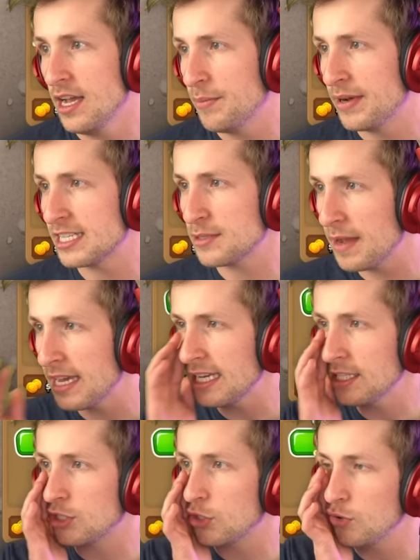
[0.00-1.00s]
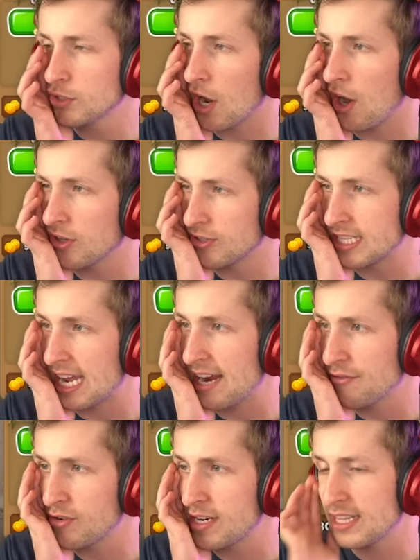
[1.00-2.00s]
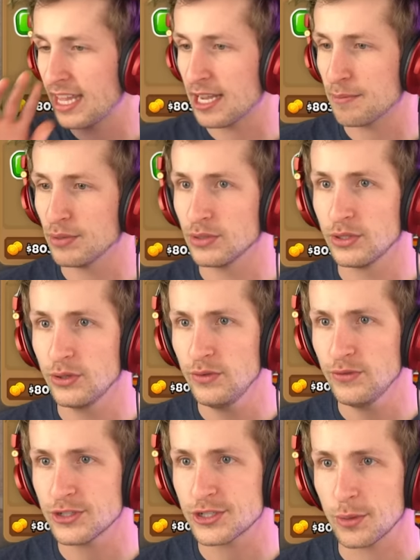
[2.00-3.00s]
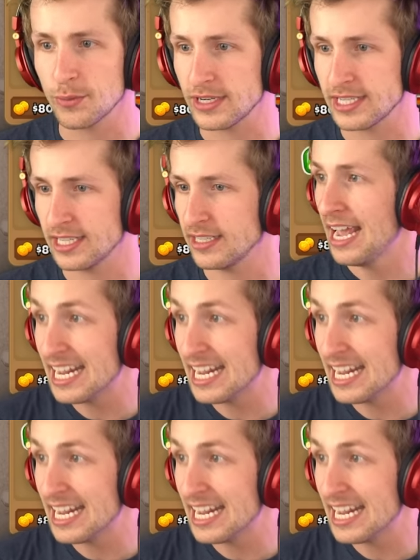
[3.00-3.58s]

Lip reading: But it's making $2 every, like, balloon for some reason.